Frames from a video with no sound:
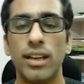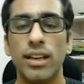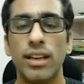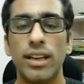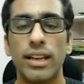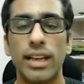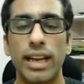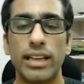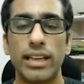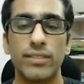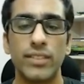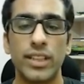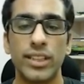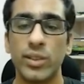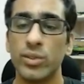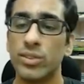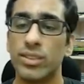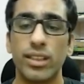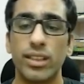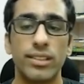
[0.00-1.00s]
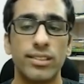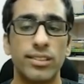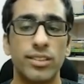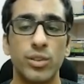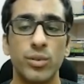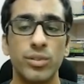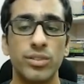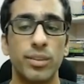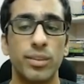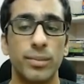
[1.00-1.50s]
And if the user
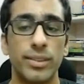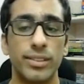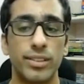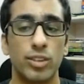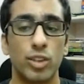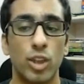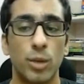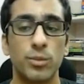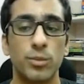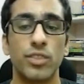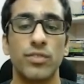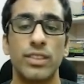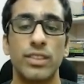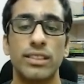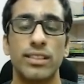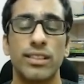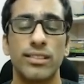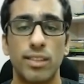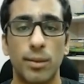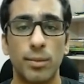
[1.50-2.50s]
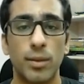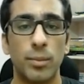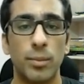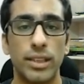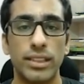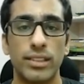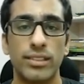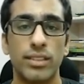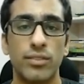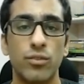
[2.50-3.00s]
doesn't use the message option when this
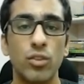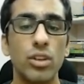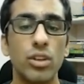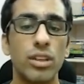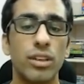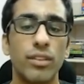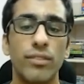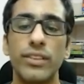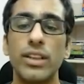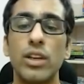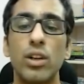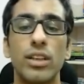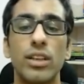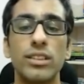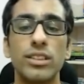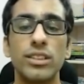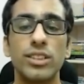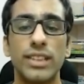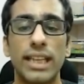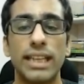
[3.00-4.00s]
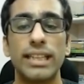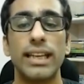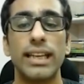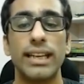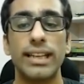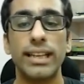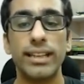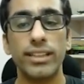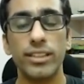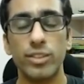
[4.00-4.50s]
subcommand is invoked, we launch an
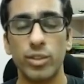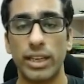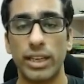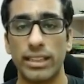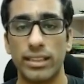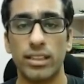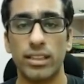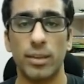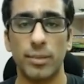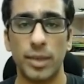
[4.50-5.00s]
editor to get the commit